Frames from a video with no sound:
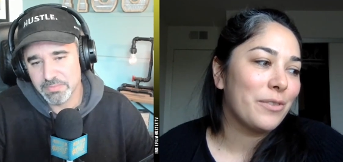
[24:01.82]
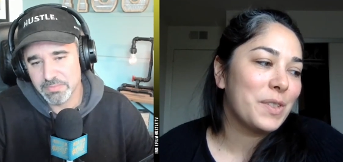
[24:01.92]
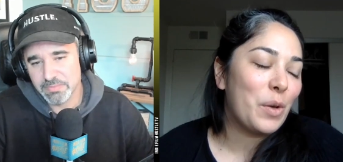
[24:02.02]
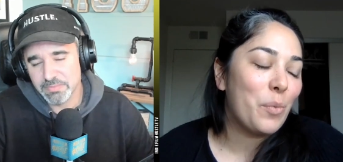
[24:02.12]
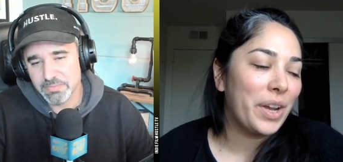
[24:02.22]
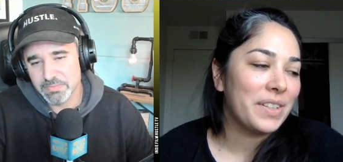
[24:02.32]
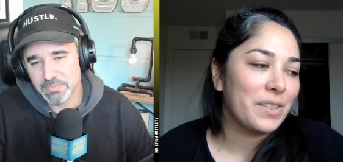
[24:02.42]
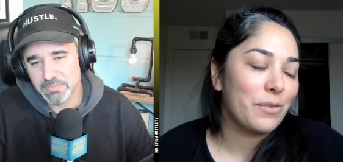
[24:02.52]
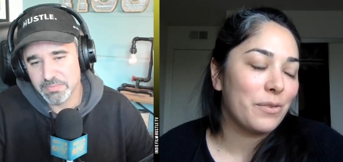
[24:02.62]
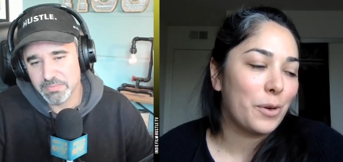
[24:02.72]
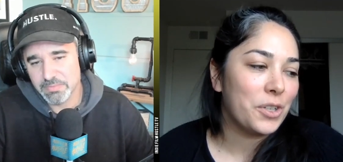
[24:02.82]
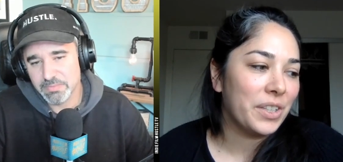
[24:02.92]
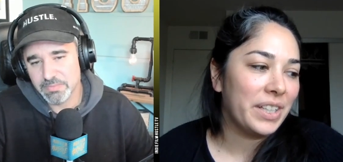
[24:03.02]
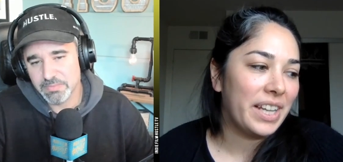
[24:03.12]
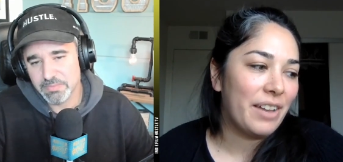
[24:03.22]
Speaker 1: of, in some ways,
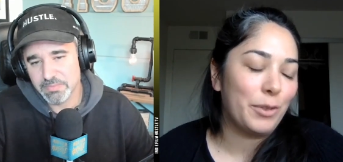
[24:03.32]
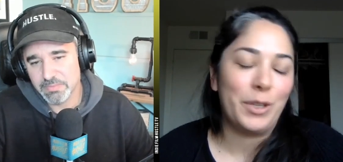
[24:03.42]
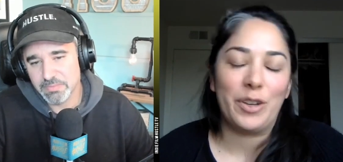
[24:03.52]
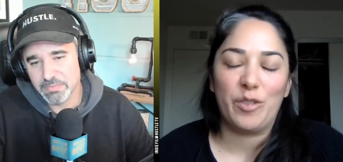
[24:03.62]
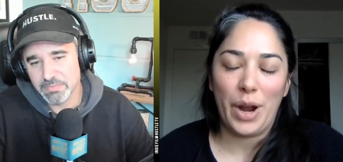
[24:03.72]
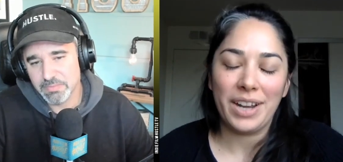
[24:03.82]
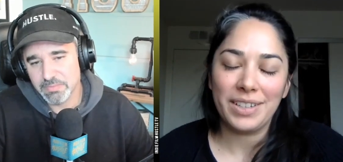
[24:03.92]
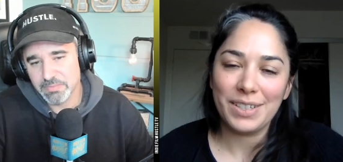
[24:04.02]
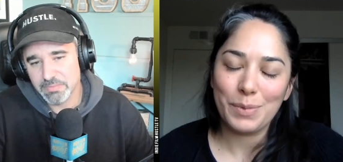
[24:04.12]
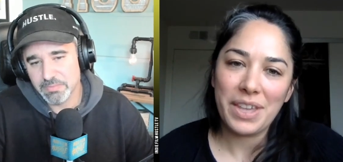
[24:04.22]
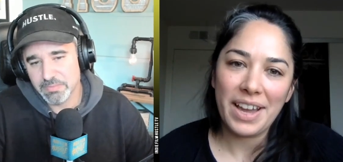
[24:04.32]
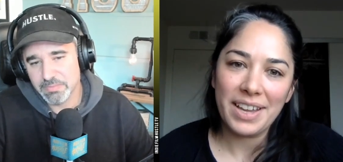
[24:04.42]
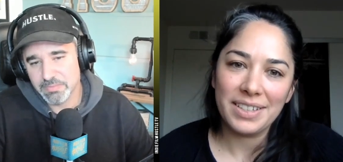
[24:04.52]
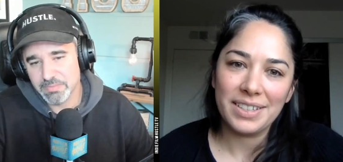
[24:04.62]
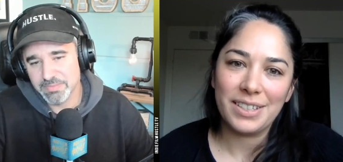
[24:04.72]
unfortunately, I have a lot of practice with
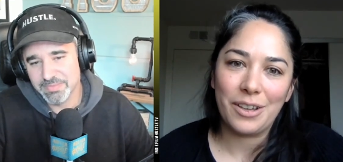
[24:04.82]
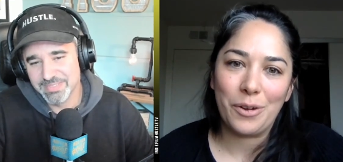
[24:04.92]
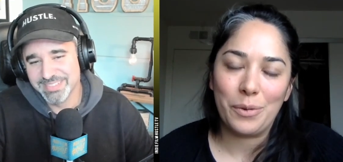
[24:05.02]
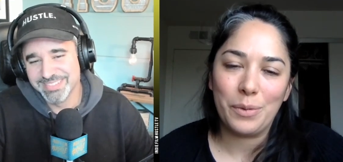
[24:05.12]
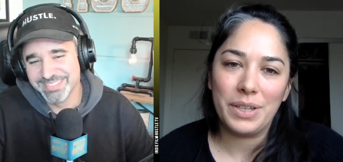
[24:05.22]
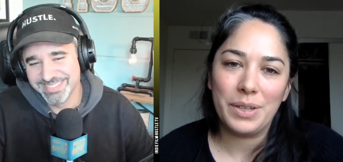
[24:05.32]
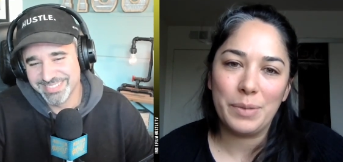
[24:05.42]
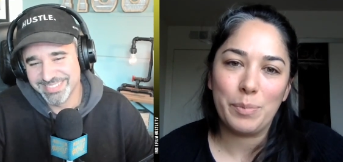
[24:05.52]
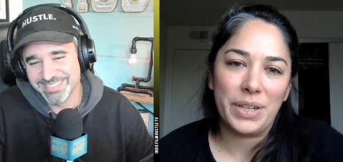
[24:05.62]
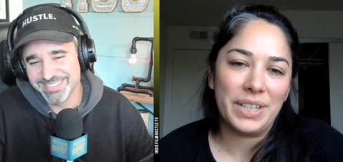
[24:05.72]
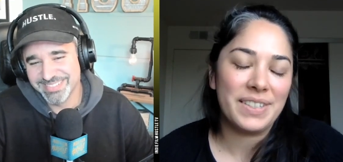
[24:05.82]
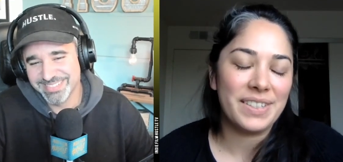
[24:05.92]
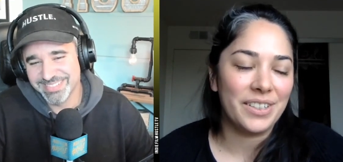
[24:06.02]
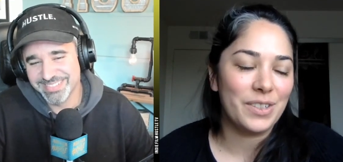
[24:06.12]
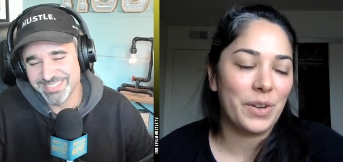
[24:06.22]
that. So, but it
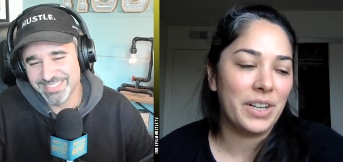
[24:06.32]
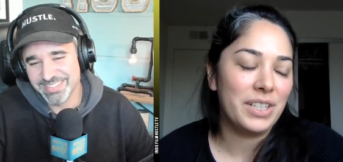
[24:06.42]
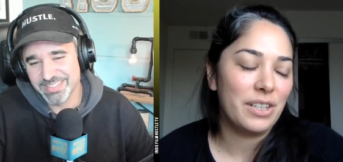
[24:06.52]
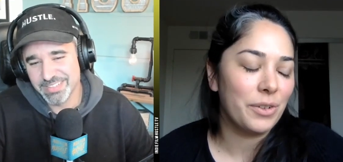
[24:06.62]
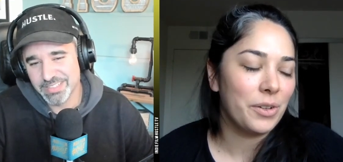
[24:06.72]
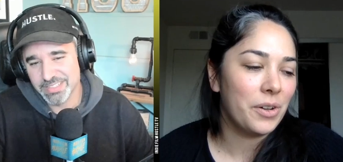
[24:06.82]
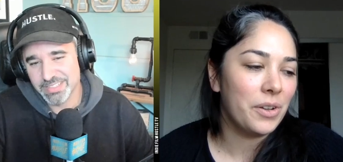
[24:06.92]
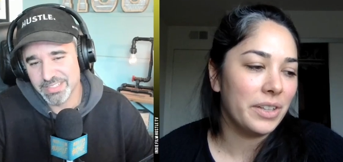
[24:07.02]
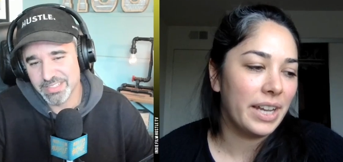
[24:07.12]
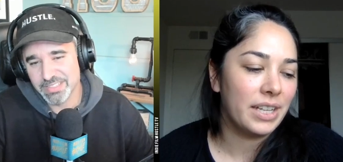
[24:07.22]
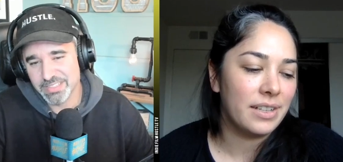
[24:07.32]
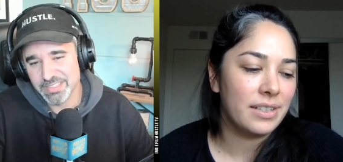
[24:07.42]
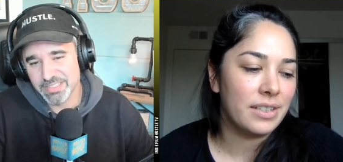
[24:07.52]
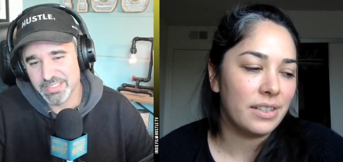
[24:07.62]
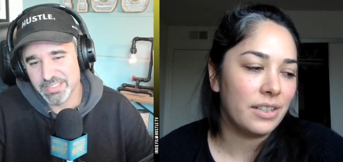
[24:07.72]
still is very difficult.
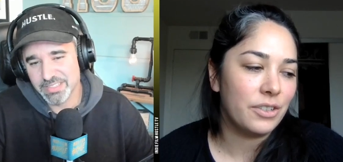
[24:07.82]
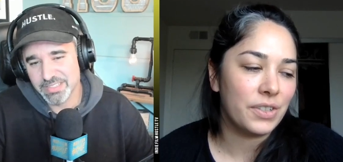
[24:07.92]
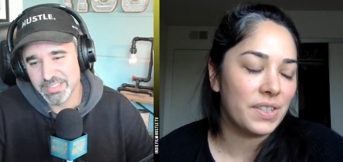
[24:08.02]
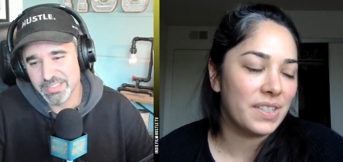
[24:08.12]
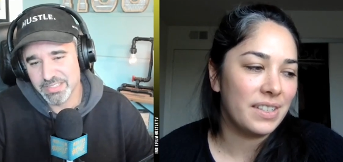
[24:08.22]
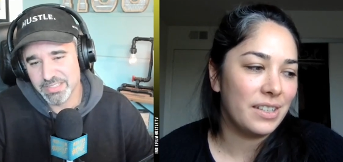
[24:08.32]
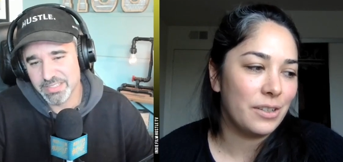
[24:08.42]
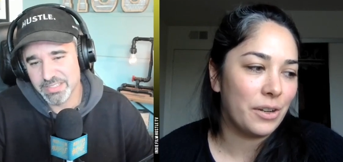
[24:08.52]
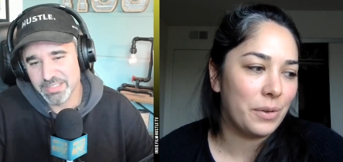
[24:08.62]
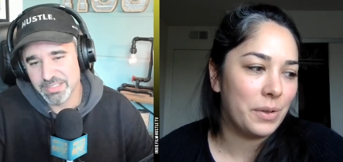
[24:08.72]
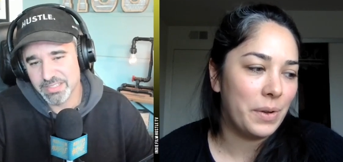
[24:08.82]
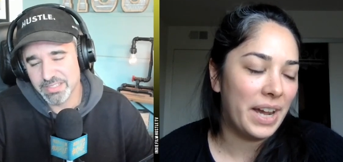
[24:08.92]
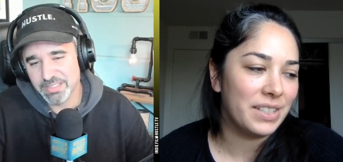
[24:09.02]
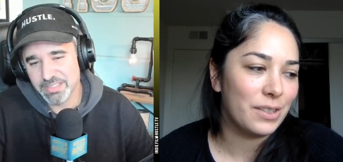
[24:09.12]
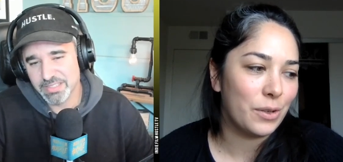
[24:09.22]
And it just, you know, you
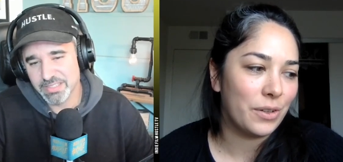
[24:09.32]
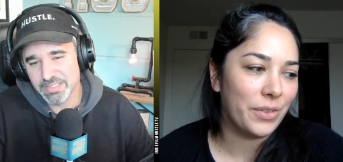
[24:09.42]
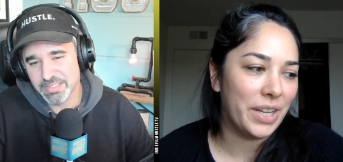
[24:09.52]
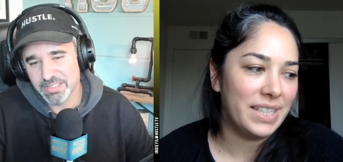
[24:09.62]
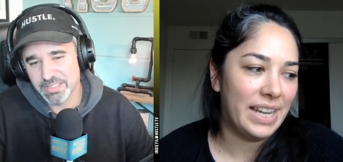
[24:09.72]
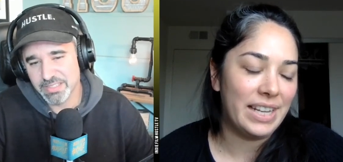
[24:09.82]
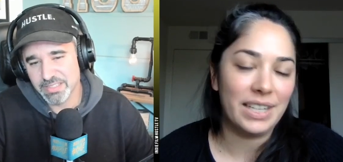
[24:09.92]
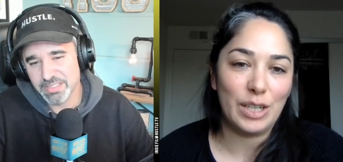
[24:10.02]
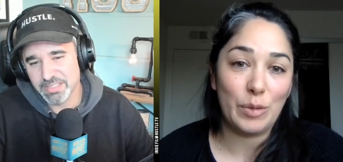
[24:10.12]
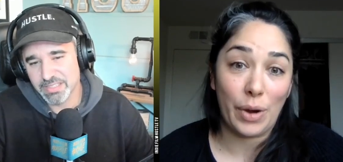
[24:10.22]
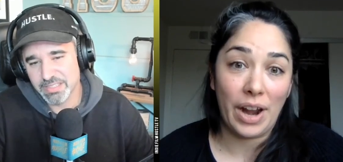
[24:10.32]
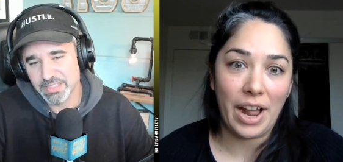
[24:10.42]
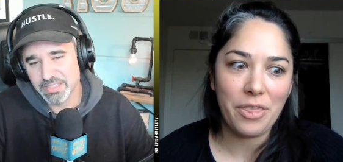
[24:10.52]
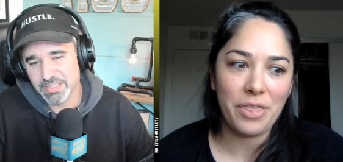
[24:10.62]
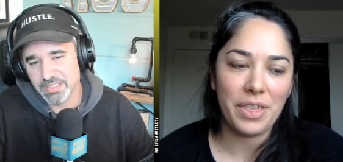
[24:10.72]
had to sort of like take a deep
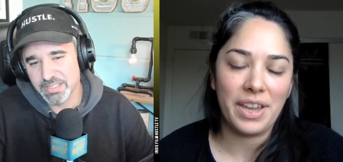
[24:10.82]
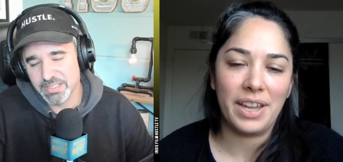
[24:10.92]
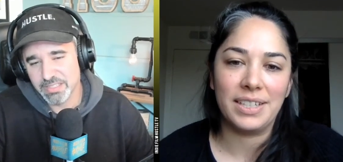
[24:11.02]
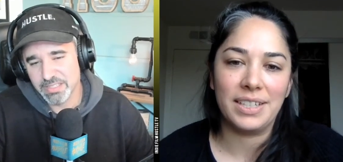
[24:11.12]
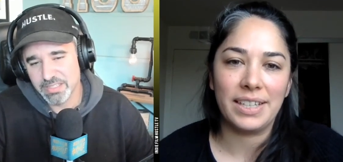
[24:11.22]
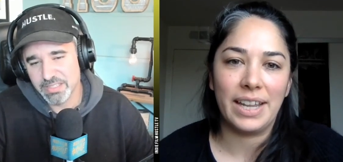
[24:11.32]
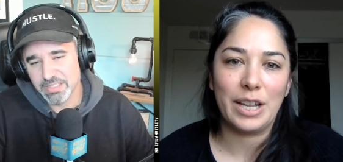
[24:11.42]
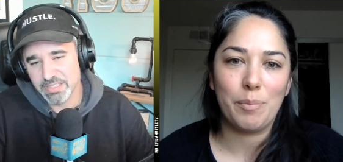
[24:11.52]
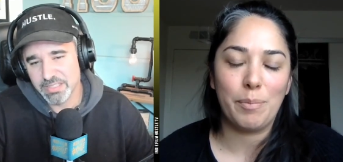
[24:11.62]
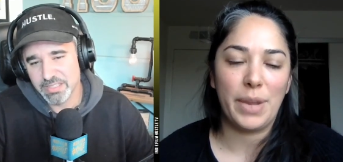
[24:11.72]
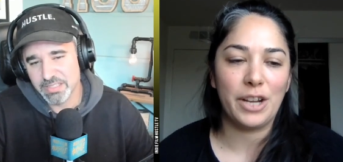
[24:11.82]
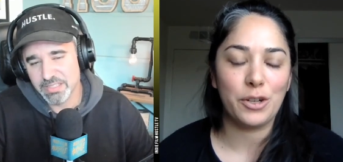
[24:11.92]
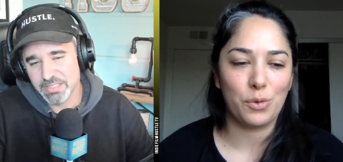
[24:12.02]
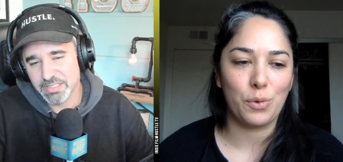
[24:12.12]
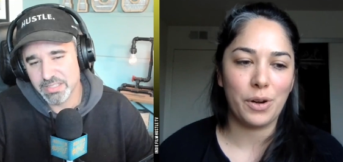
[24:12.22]
breath and like make
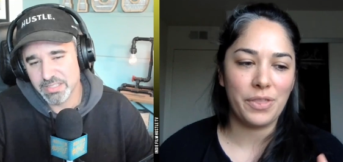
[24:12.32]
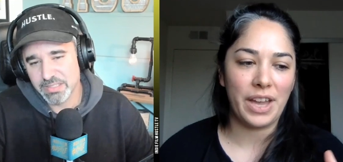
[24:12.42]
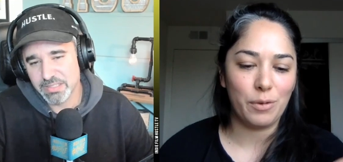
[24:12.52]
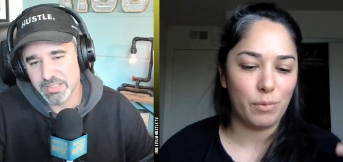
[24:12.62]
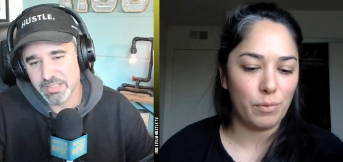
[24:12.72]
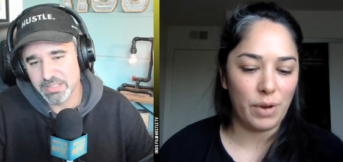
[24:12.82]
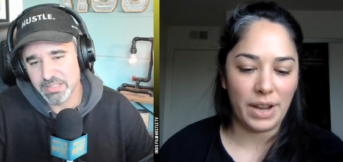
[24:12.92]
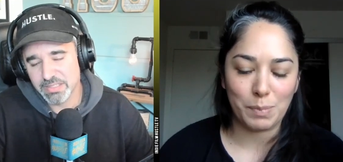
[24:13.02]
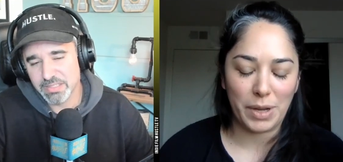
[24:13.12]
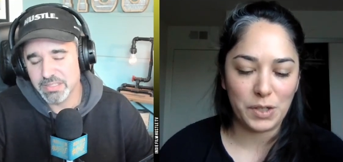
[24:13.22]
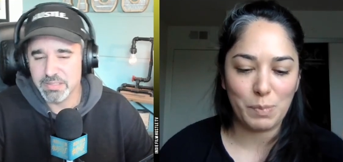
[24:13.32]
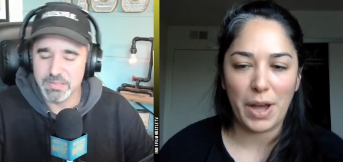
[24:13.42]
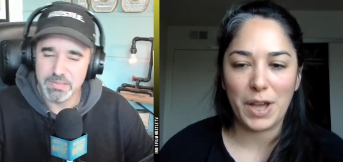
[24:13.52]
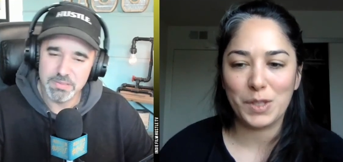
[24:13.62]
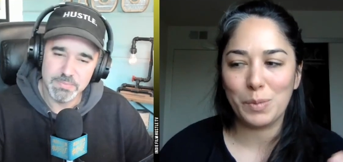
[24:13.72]
sure that as much as
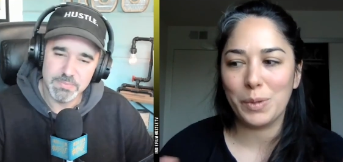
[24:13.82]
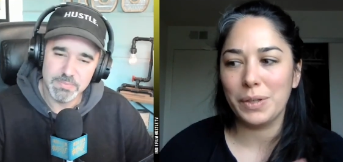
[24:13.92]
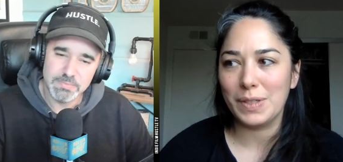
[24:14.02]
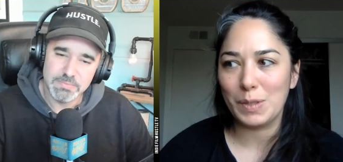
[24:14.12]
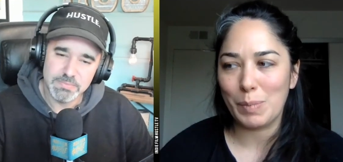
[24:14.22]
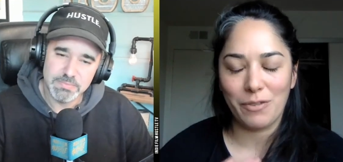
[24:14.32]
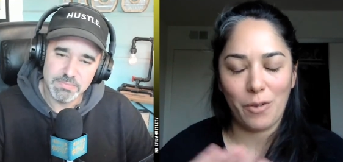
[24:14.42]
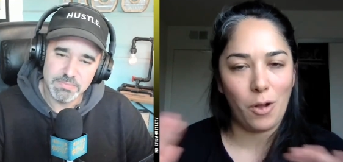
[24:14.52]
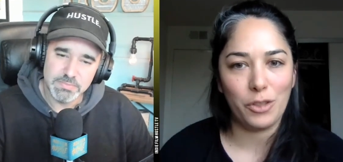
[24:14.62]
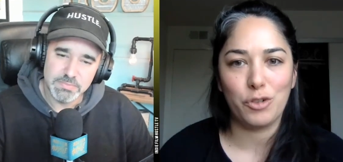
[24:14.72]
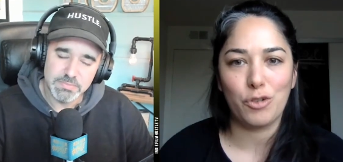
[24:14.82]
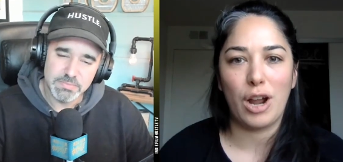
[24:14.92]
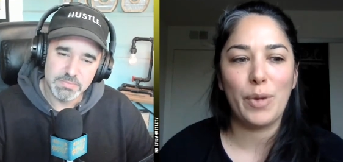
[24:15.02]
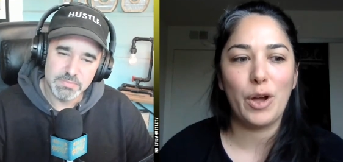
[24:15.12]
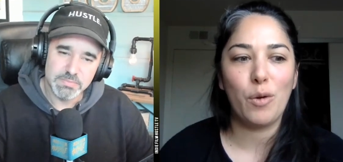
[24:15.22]
possible, in spite of all the
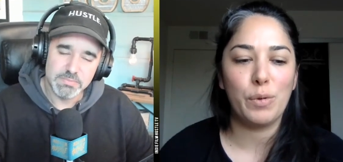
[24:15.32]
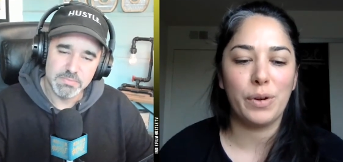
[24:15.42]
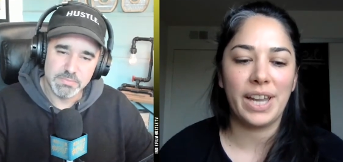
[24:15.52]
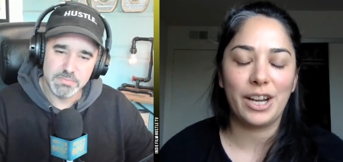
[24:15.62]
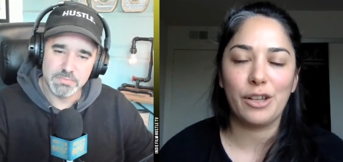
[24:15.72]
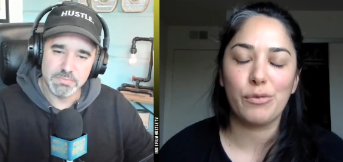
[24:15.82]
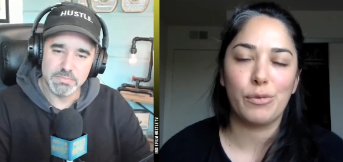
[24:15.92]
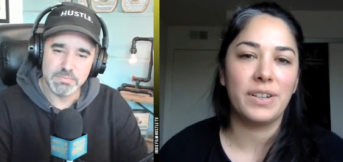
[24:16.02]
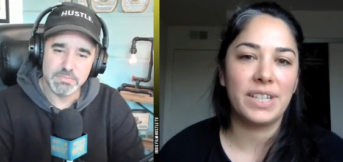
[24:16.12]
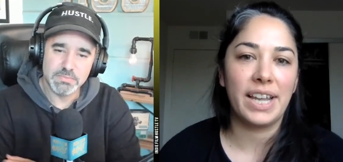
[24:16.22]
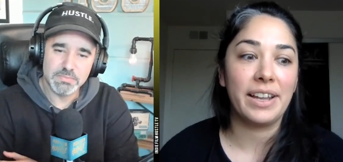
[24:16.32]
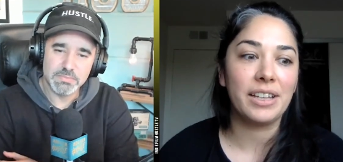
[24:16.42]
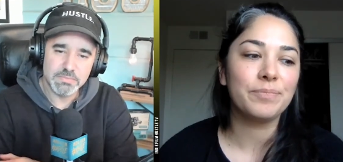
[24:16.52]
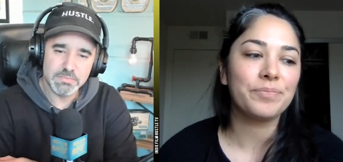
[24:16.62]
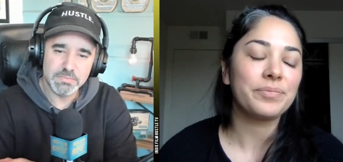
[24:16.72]
drama, we were getting through our
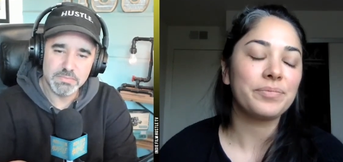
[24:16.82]
day.